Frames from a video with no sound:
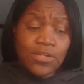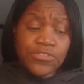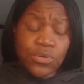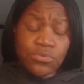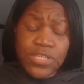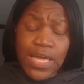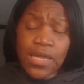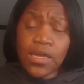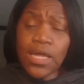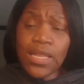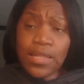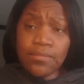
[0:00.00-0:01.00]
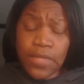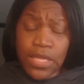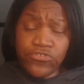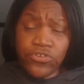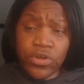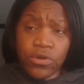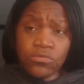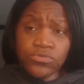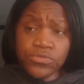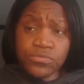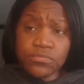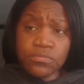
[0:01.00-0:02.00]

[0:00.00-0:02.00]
So get your notes,